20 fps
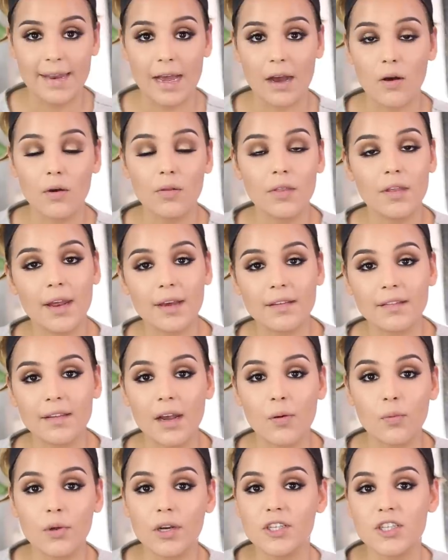Now, the next
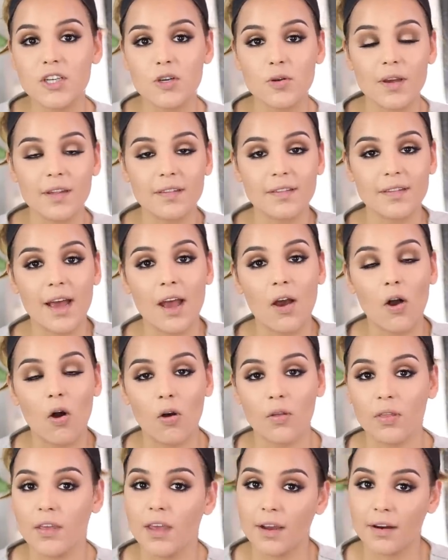thing I want to do is set
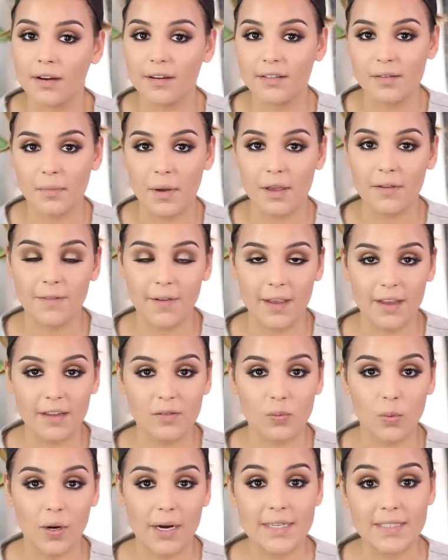all the areas of my
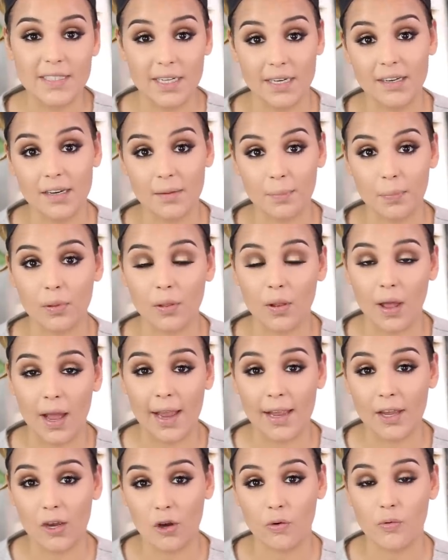face where I didn't
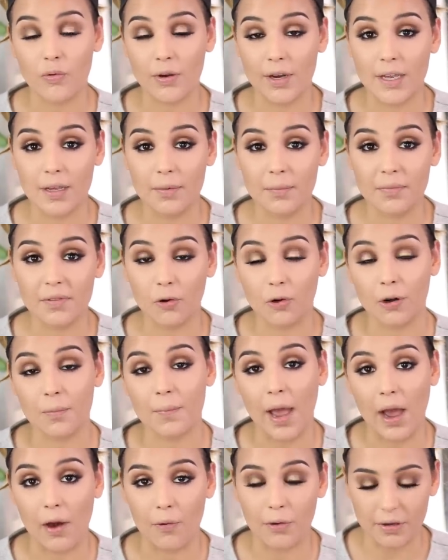apply creams or
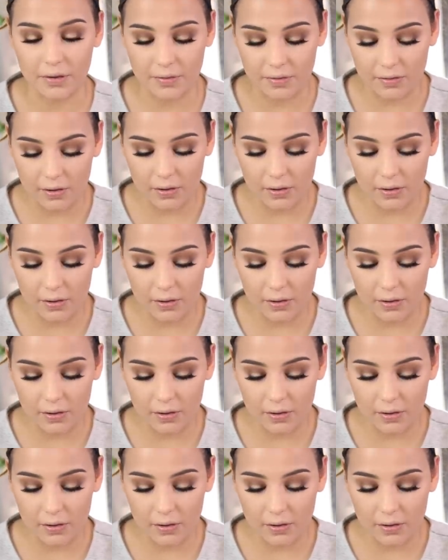powders